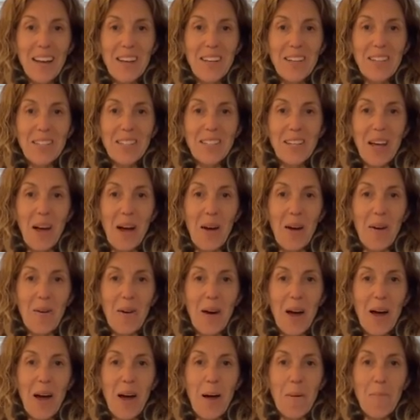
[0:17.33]

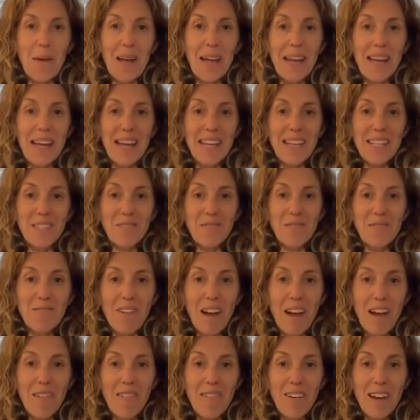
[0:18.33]
so it is
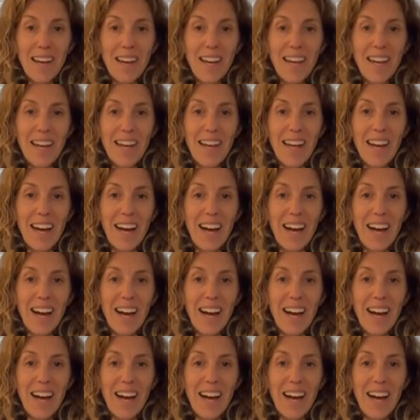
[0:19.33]
very,